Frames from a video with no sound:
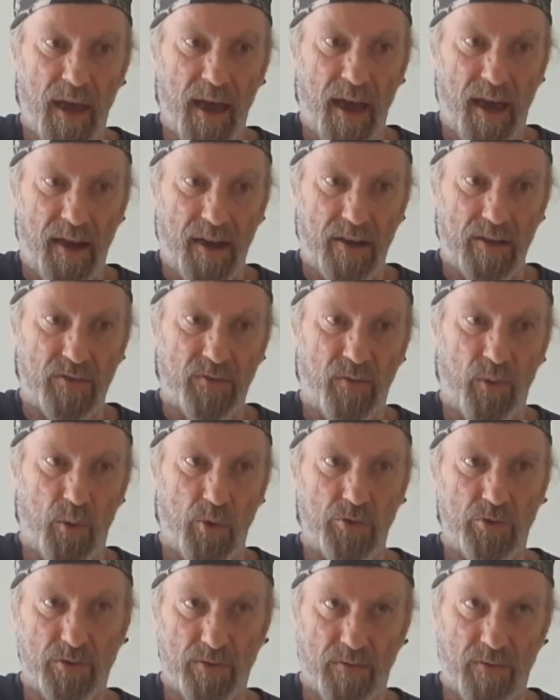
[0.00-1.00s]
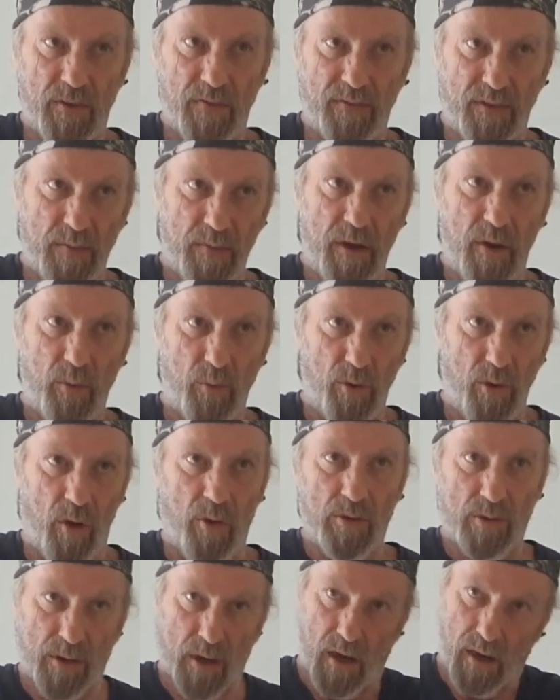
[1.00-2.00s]
and it's 450 mil
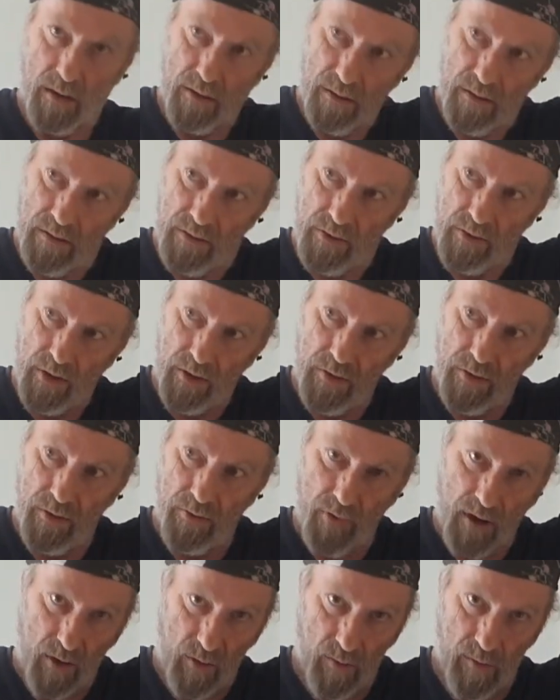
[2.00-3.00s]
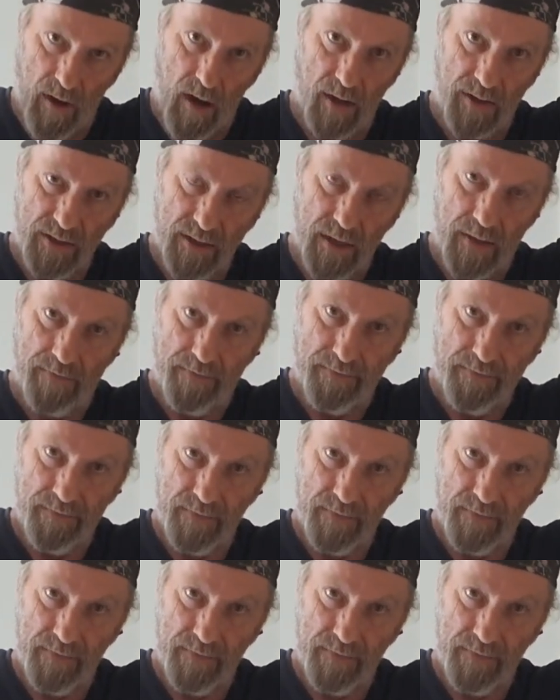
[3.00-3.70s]
longer than the Renault Master.